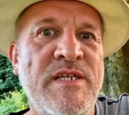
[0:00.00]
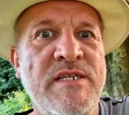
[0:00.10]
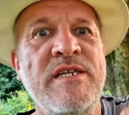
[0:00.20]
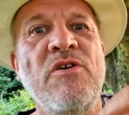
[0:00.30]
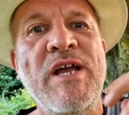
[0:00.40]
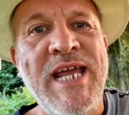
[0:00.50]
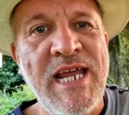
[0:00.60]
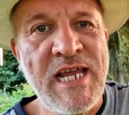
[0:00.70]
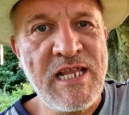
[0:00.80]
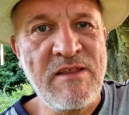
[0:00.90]
is your
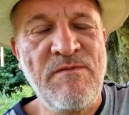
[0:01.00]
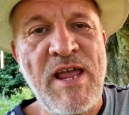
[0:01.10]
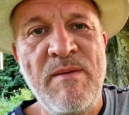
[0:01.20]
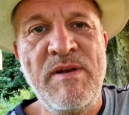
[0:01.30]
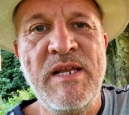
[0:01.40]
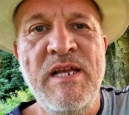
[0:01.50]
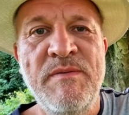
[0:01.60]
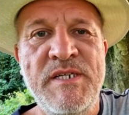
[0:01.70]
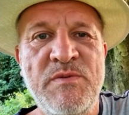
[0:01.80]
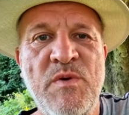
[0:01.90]
heath family,
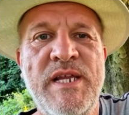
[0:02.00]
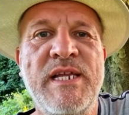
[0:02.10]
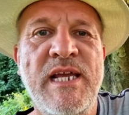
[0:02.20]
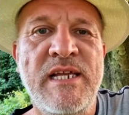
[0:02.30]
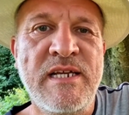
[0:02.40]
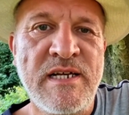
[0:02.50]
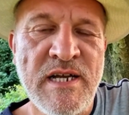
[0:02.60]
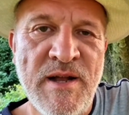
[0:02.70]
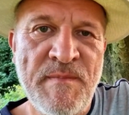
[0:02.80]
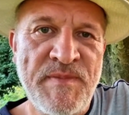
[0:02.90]
which is where you get your
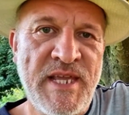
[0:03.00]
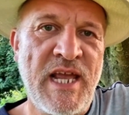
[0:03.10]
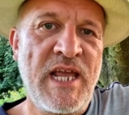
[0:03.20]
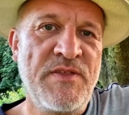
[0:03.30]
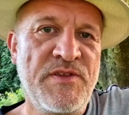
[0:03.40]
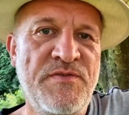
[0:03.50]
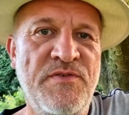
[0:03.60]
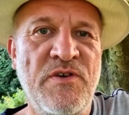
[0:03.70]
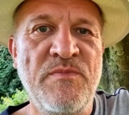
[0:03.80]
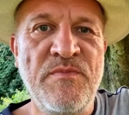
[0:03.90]
heathers
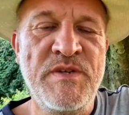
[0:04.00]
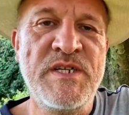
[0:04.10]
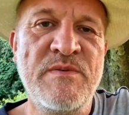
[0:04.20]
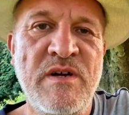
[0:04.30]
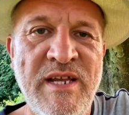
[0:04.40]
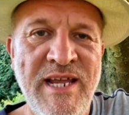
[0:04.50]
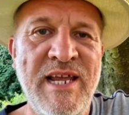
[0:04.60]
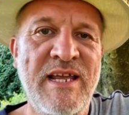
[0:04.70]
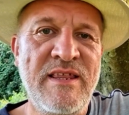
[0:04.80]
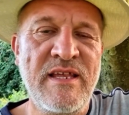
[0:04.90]
from, which is why
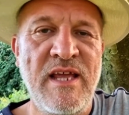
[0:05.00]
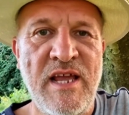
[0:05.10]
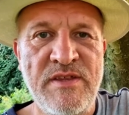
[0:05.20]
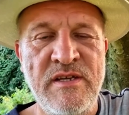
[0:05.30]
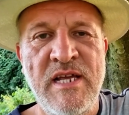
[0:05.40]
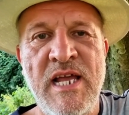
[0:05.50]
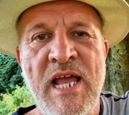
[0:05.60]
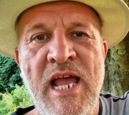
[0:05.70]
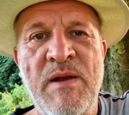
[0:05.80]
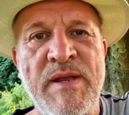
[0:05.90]
heath, heather.
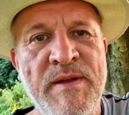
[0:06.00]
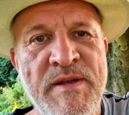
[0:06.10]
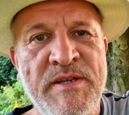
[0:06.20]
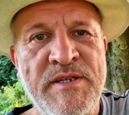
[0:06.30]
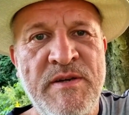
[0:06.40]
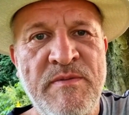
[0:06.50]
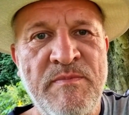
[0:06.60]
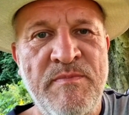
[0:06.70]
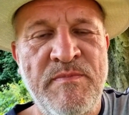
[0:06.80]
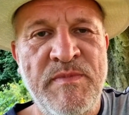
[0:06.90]
Anyway, so
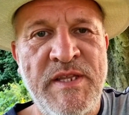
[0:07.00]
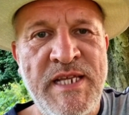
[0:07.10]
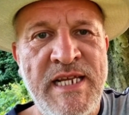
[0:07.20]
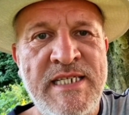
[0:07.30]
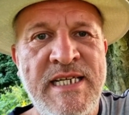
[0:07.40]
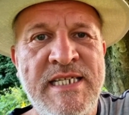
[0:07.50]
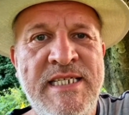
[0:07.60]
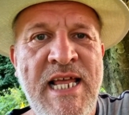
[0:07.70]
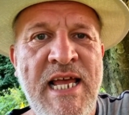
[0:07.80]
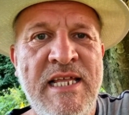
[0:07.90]
the thing is
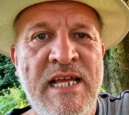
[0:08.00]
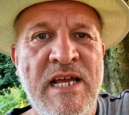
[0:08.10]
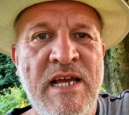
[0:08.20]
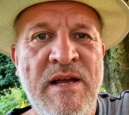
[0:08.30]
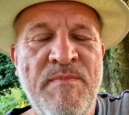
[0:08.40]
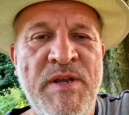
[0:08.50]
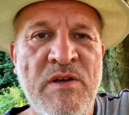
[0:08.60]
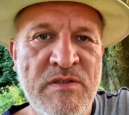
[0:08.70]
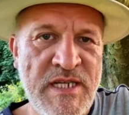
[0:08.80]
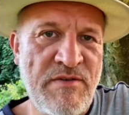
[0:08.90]
that
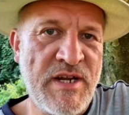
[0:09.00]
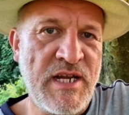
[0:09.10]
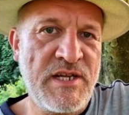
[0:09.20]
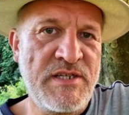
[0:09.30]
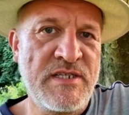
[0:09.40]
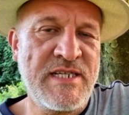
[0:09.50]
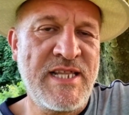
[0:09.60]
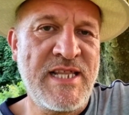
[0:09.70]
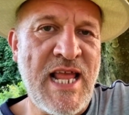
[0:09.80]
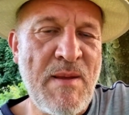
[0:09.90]
because they're Ericaceous,
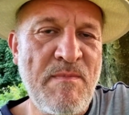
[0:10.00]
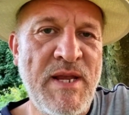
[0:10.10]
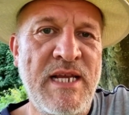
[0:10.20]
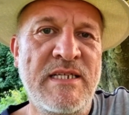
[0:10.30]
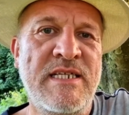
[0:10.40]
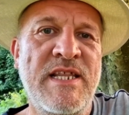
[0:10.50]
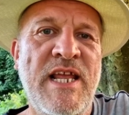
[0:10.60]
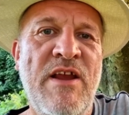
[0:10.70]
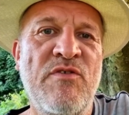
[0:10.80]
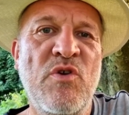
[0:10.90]
that means that
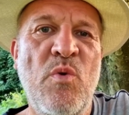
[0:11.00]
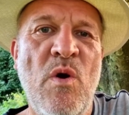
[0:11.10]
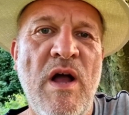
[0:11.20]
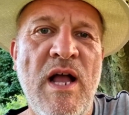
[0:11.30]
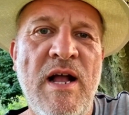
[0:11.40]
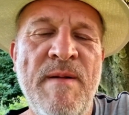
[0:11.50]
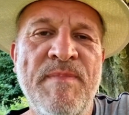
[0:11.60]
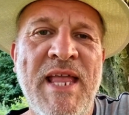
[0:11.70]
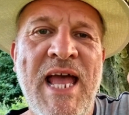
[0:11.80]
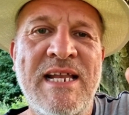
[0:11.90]
they require
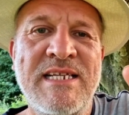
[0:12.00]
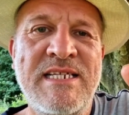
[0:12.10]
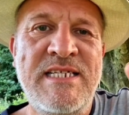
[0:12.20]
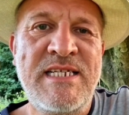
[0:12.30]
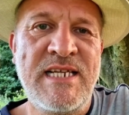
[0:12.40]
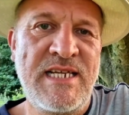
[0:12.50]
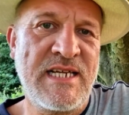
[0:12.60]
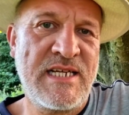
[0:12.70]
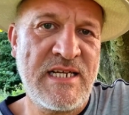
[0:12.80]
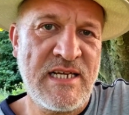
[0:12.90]
an
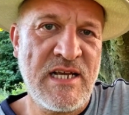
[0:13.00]
acidic